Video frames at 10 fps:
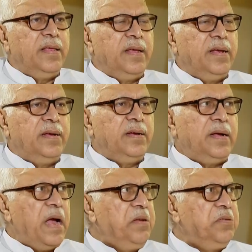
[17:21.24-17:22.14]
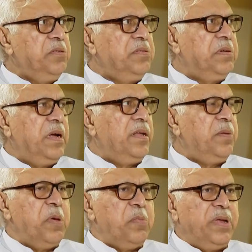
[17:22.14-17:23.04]
I don't
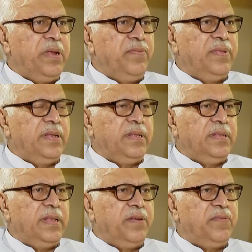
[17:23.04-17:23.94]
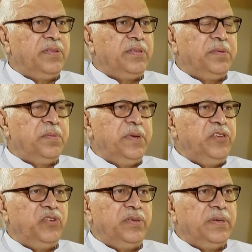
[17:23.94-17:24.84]
remember if that was
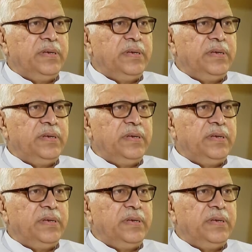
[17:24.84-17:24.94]
mentioned.